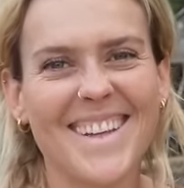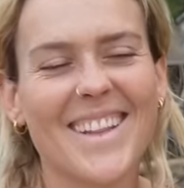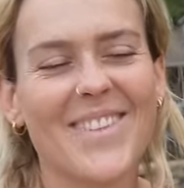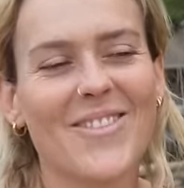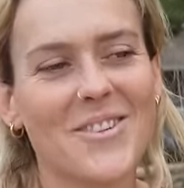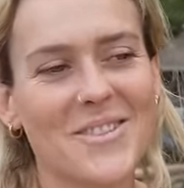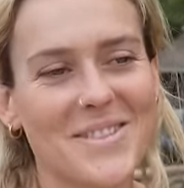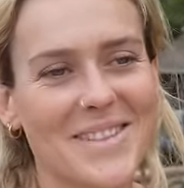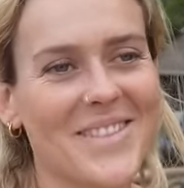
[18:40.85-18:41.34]
The
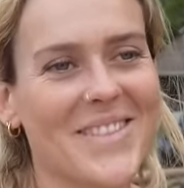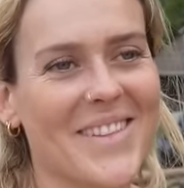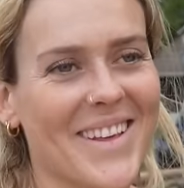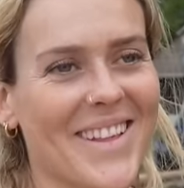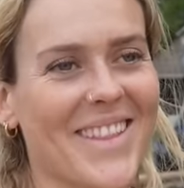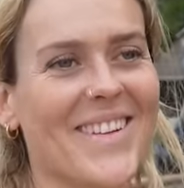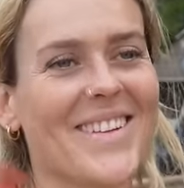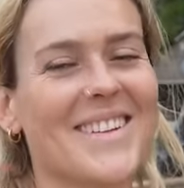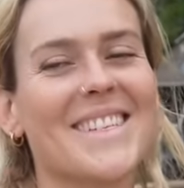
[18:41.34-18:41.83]
first one would
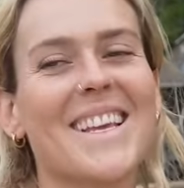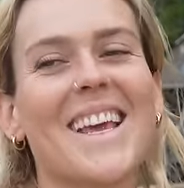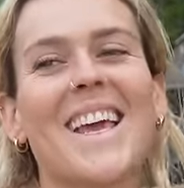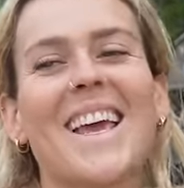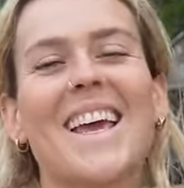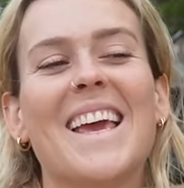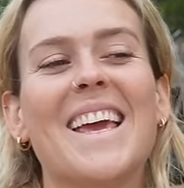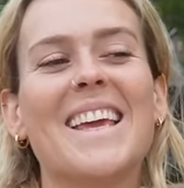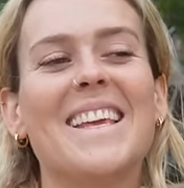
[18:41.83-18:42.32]
look the worst.
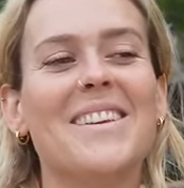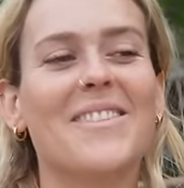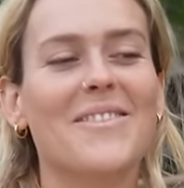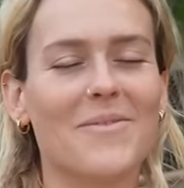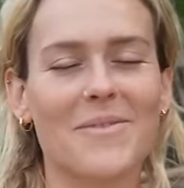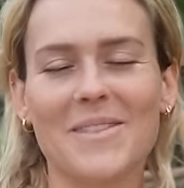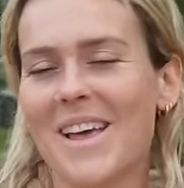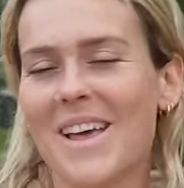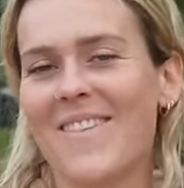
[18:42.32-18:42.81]

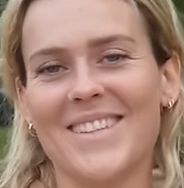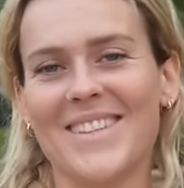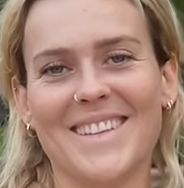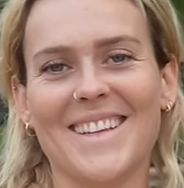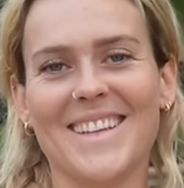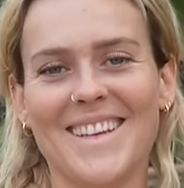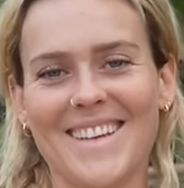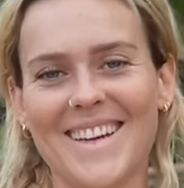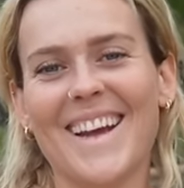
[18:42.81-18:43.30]
Let me,
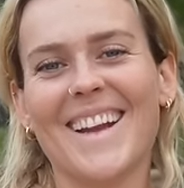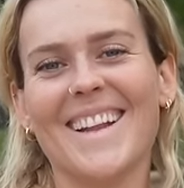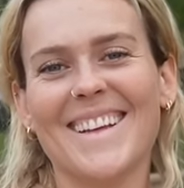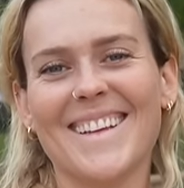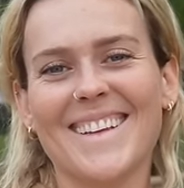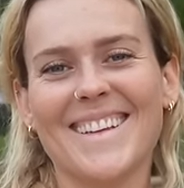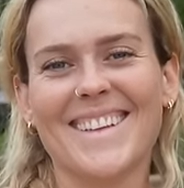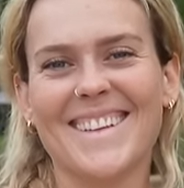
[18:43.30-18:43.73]
you get it?